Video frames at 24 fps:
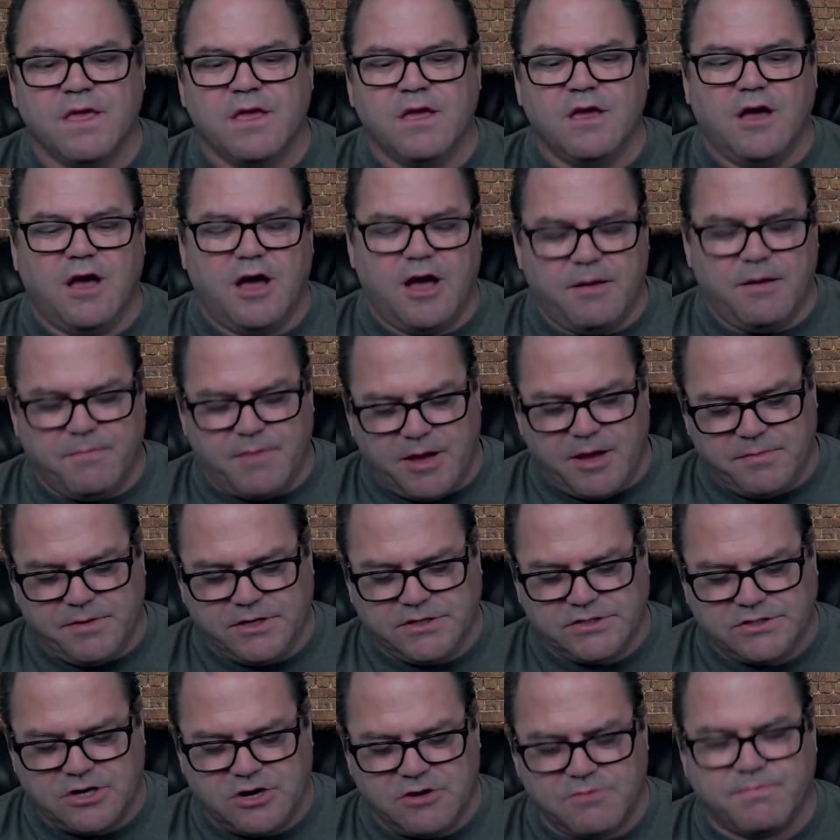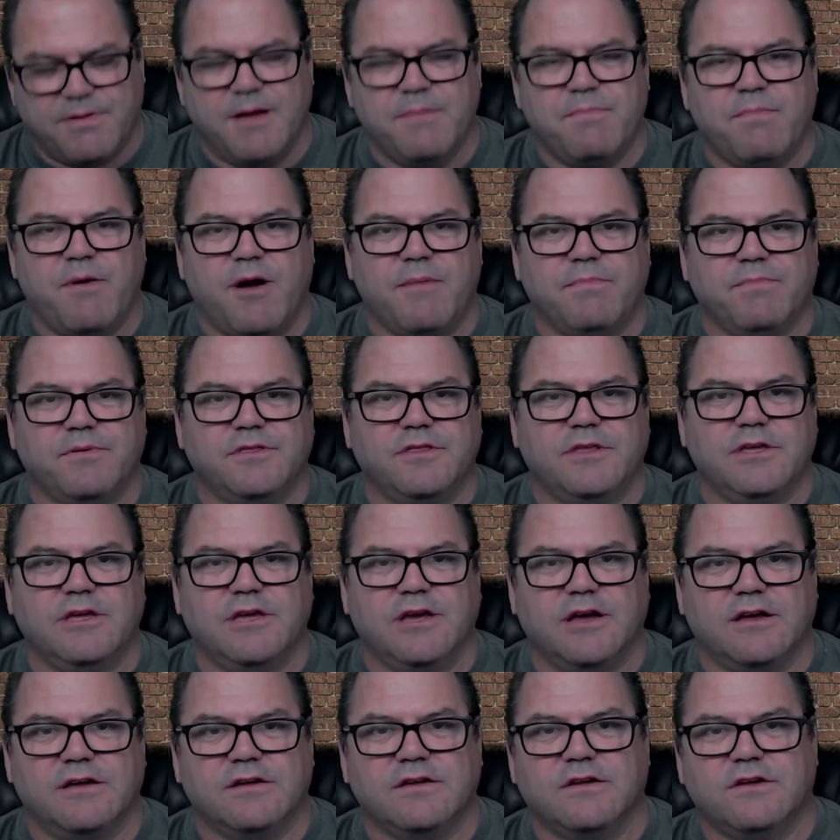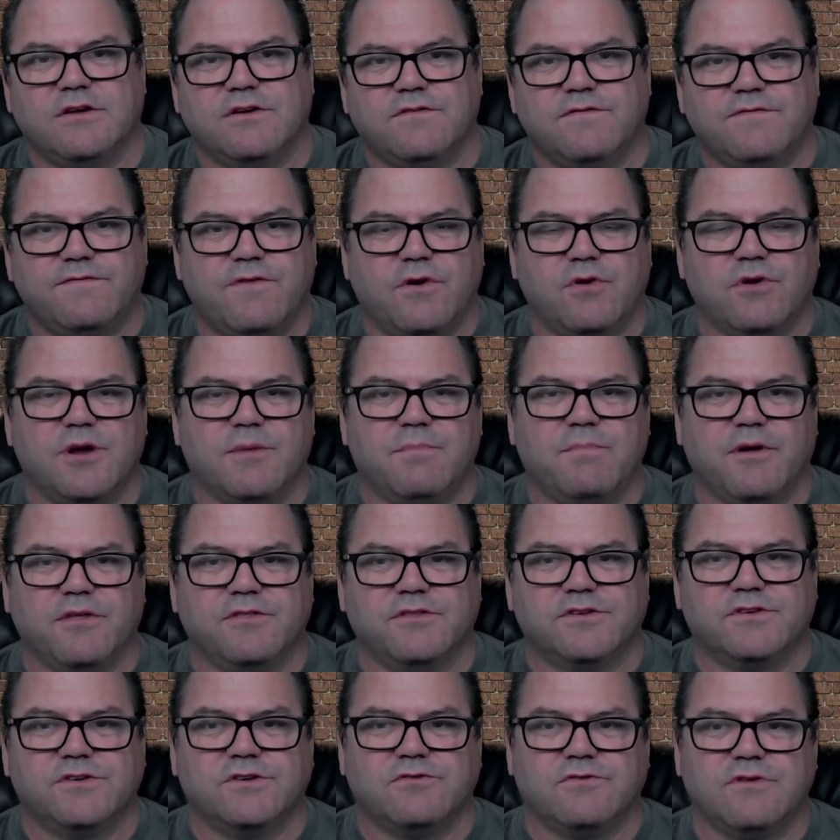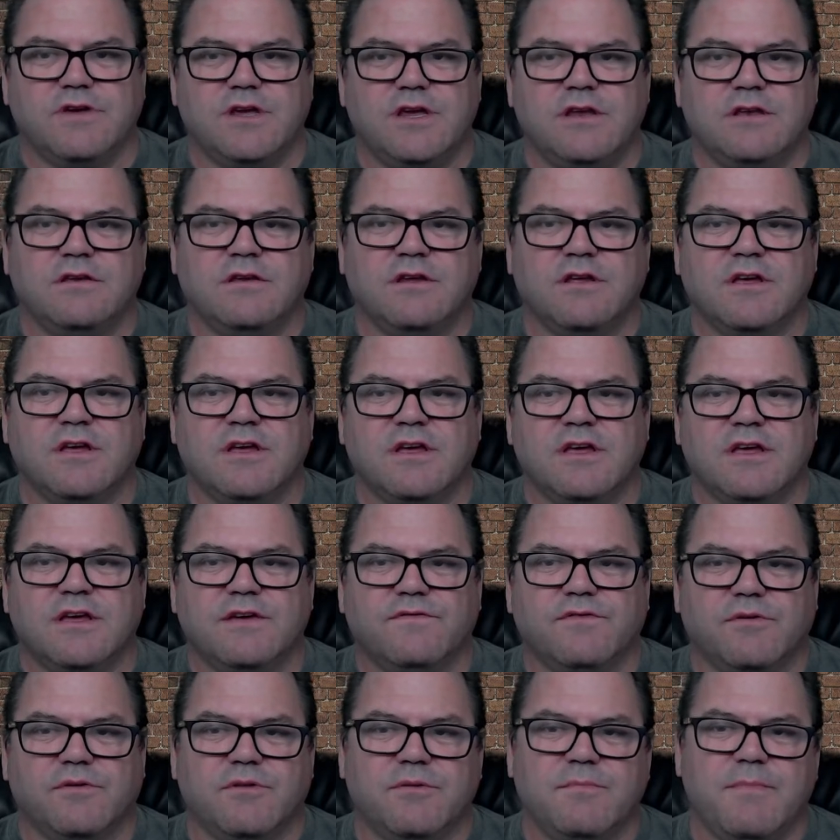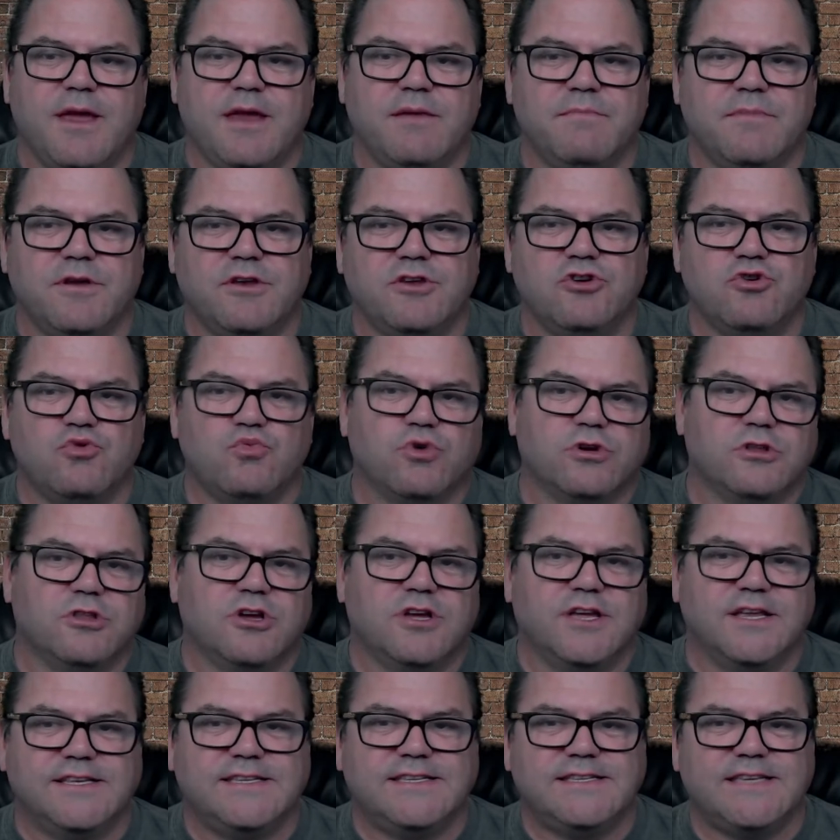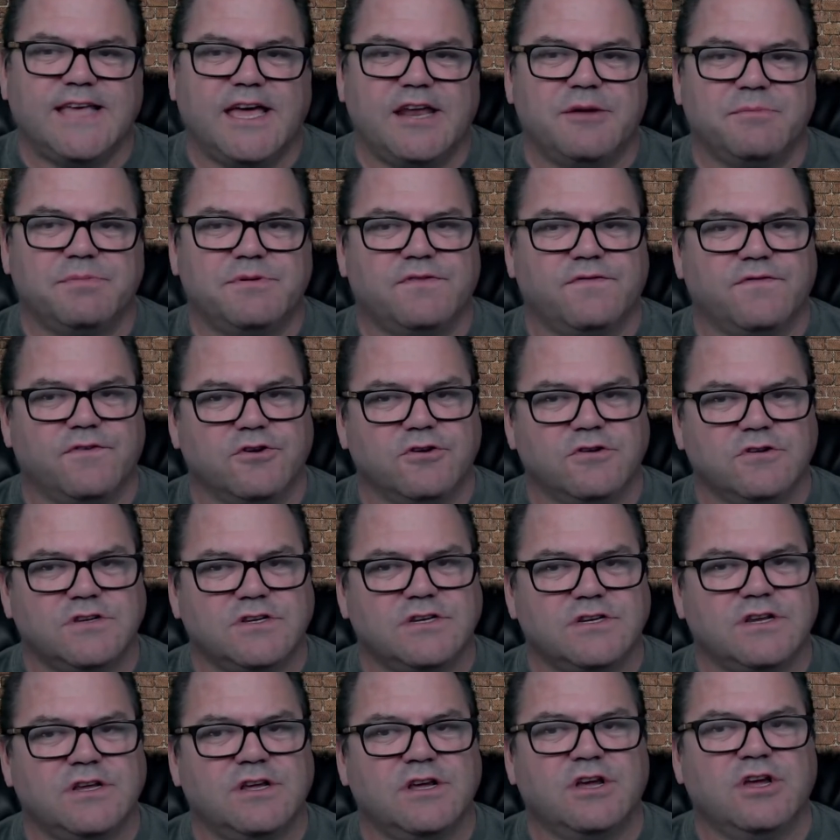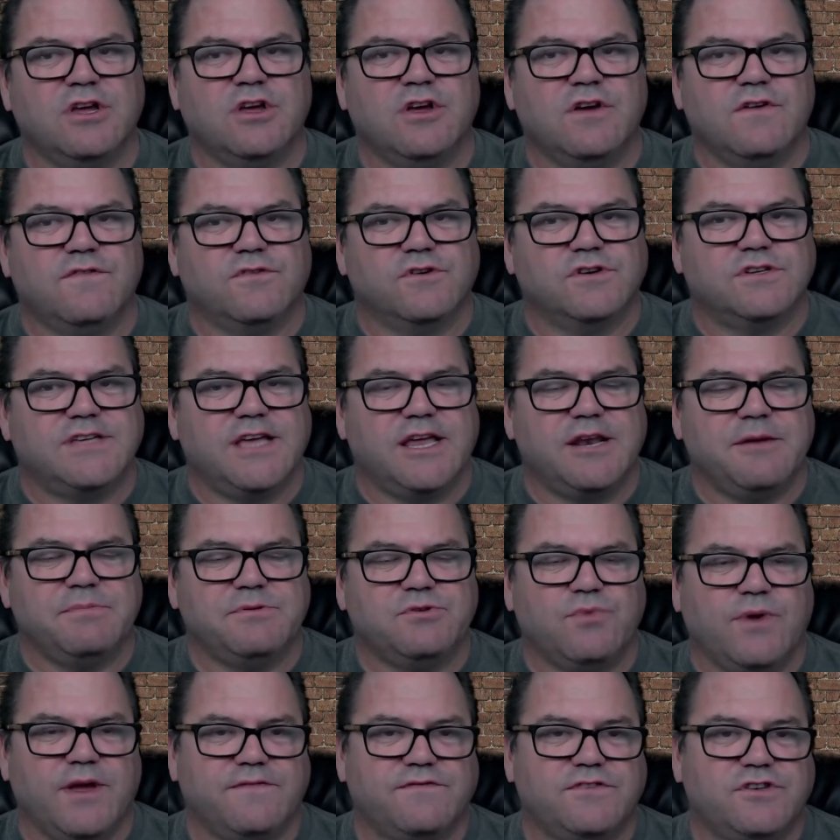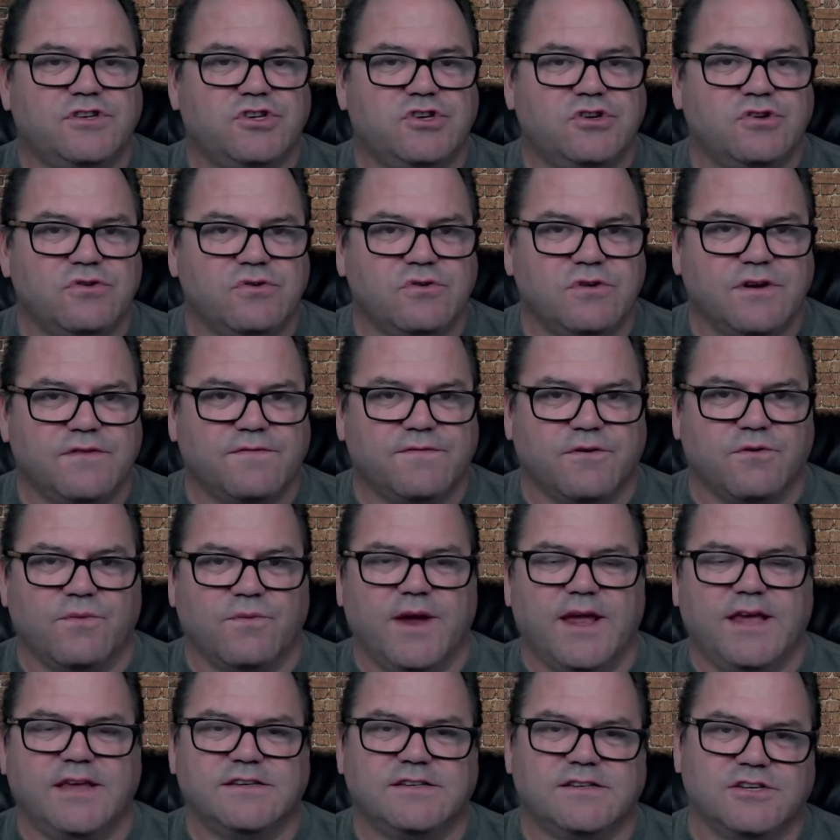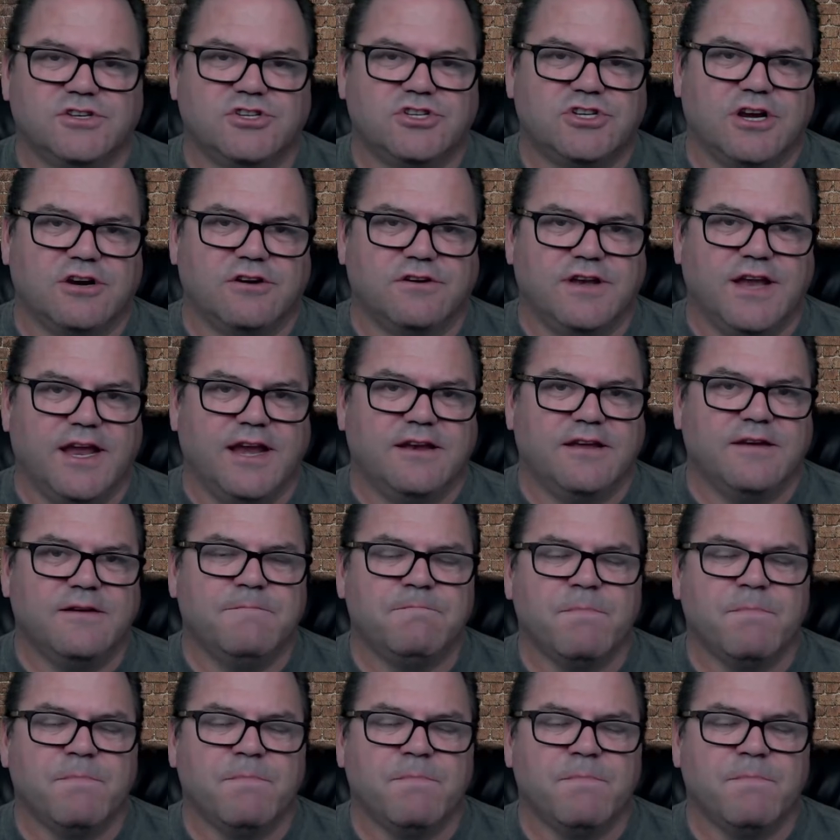I'm going to start by popping the phone up on the screen. From the main menu, we'll look at setups first. For setups, we have two different ways to share data.